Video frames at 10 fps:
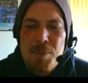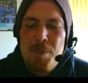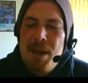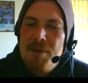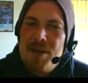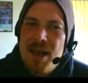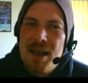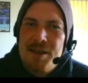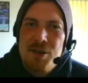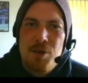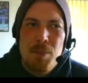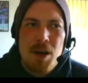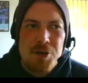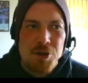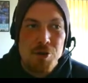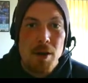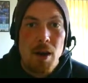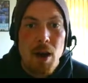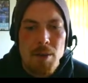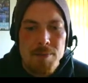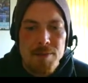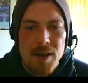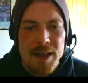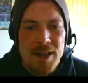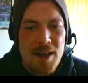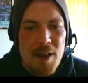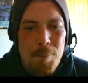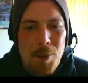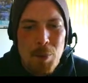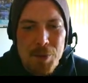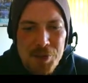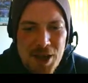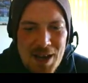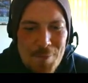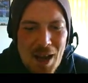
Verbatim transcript: A bit of a tactical masterstroke, hopefully, but we'll see.